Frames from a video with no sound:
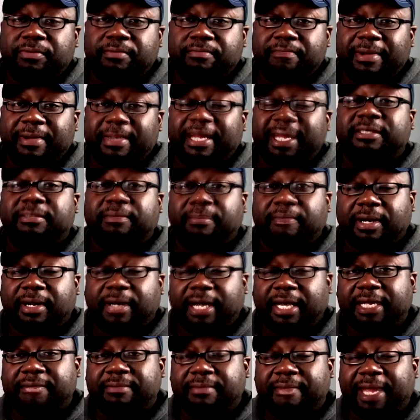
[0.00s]
make some
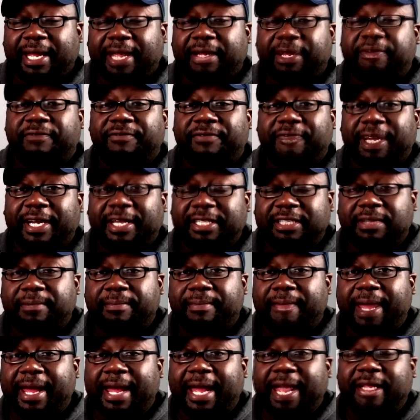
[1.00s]
money, make your investment
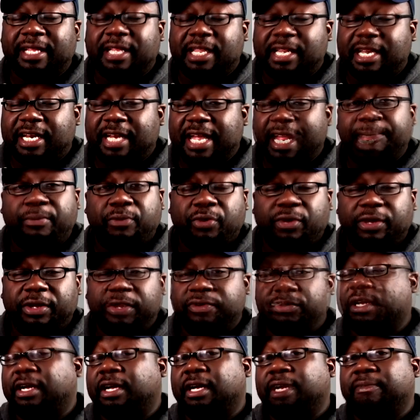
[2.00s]
back, and then at that point, you
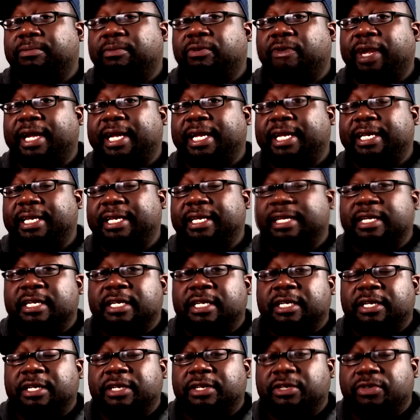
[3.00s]
can upgrade
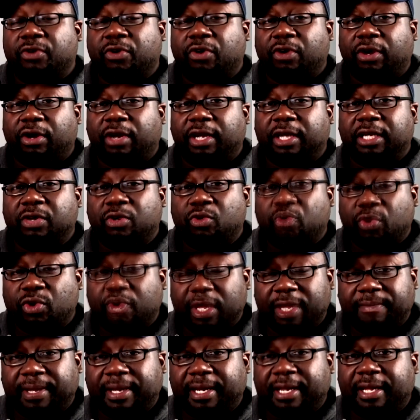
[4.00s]
your
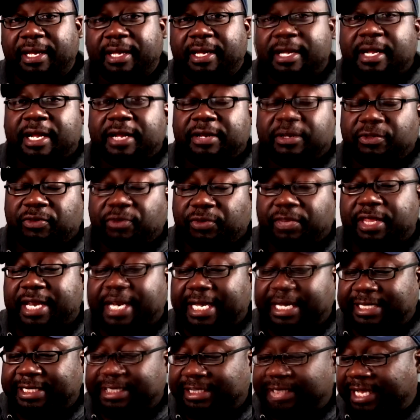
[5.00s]
equipment. The reason
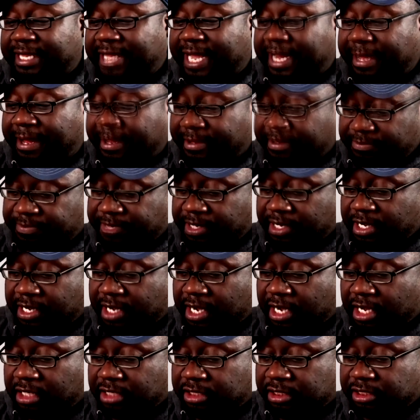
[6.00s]
I say that is
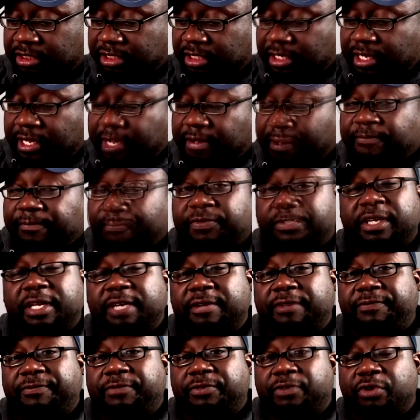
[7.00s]
because
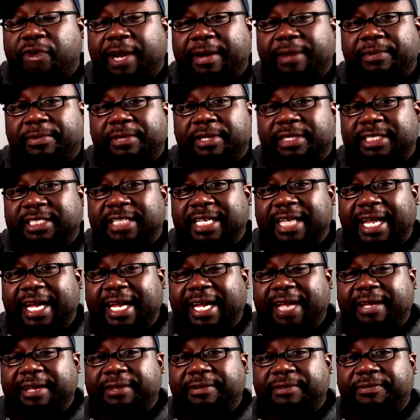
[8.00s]
if you're able to
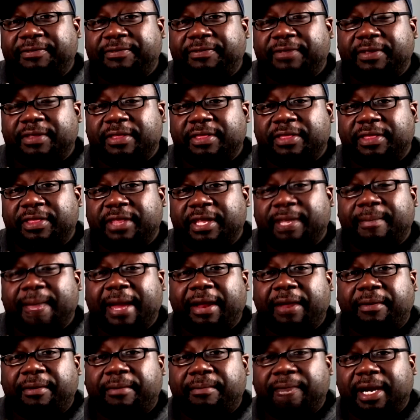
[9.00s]
save the
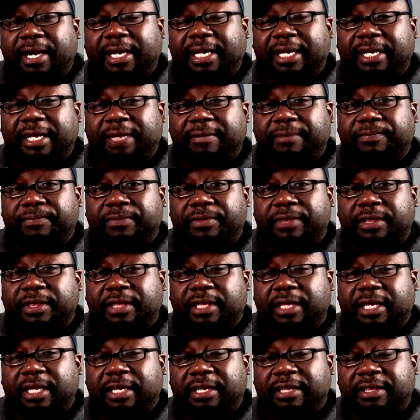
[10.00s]
amount of money,
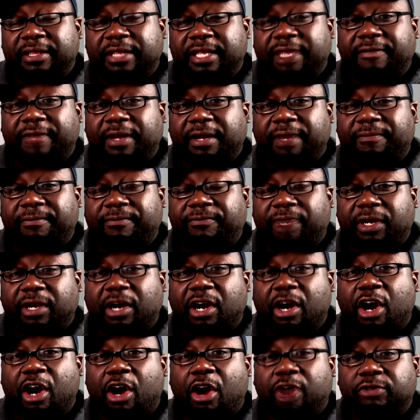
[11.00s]
the upfront
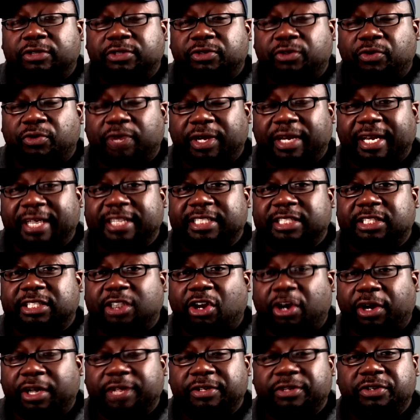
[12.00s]
cost on getting
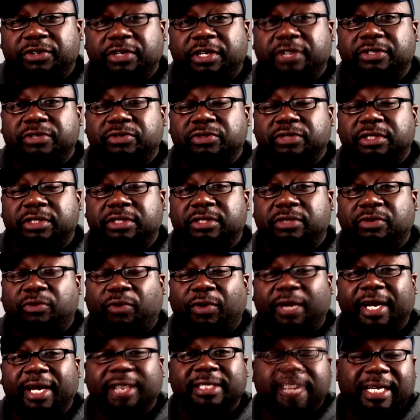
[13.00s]
started, you can use the
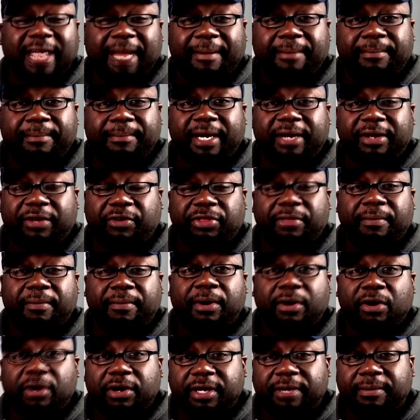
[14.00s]
rest of that money or the
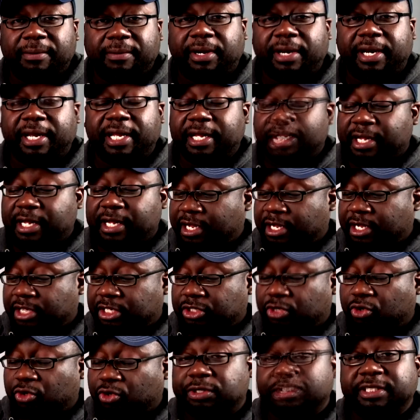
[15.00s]
bulk of the money
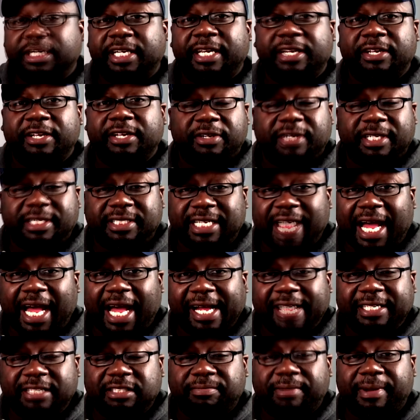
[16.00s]
towards getting your
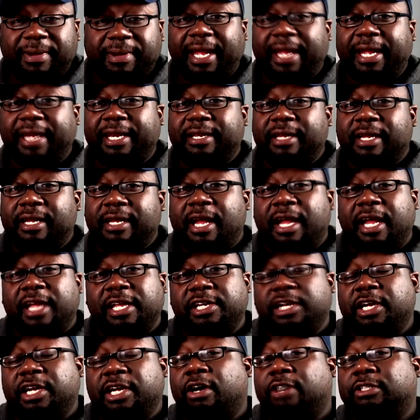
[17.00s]
designs made.
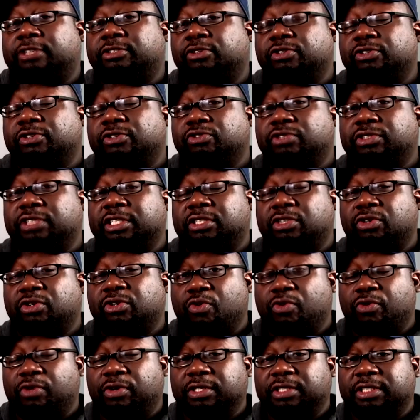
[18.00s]
You can also use it
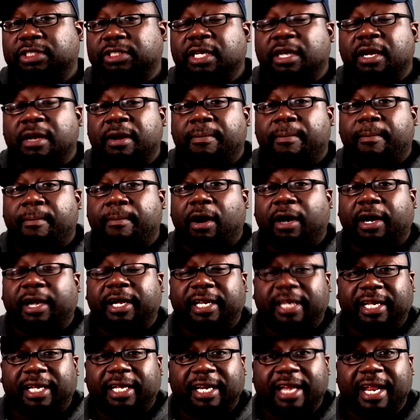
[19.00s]
towards
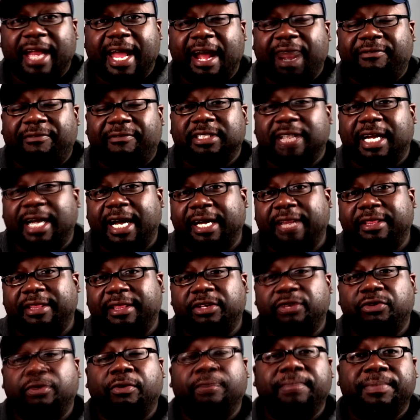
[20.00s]
marketing and
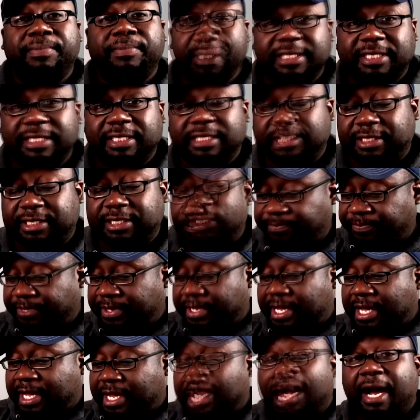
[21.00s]
advertising your business,
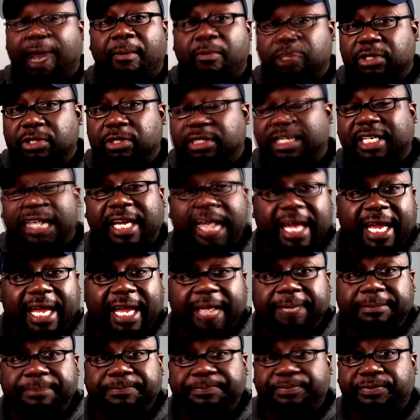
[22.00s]
which is
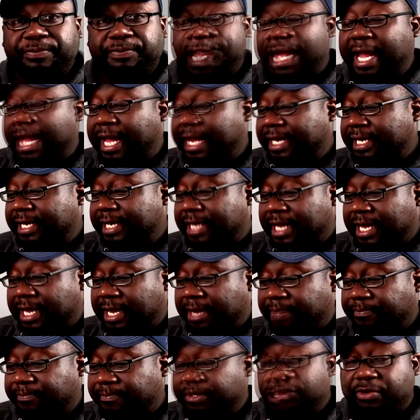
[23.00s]
key. And
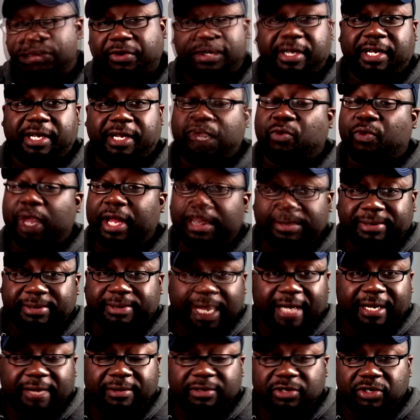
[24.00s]
you want to need a
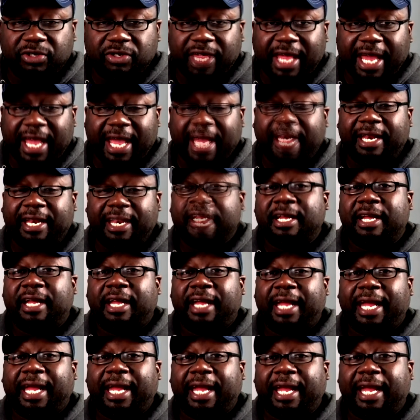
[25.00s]
website to do that.
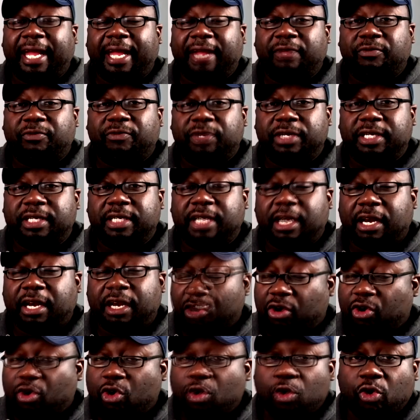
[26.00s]
And in our
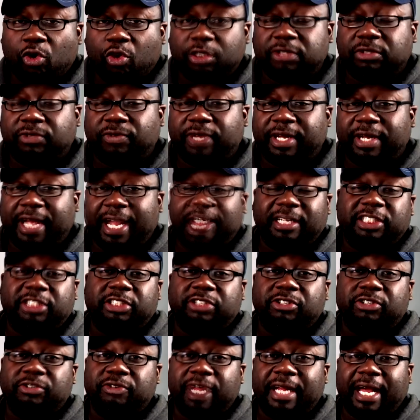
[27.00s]
course, we actually
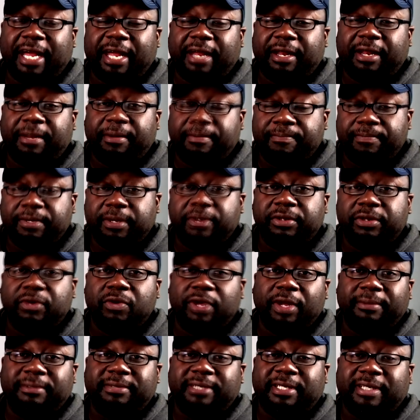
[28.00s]
show you how to build a
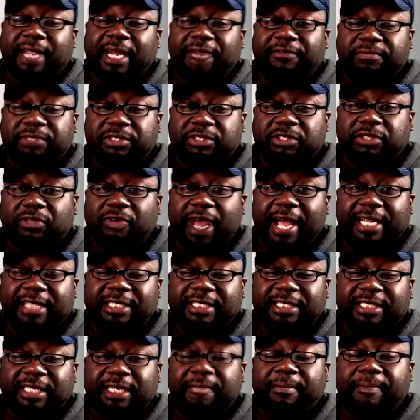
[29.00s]
website from scratch,
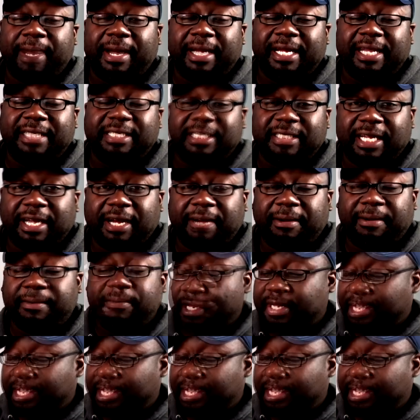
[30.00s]
step by step.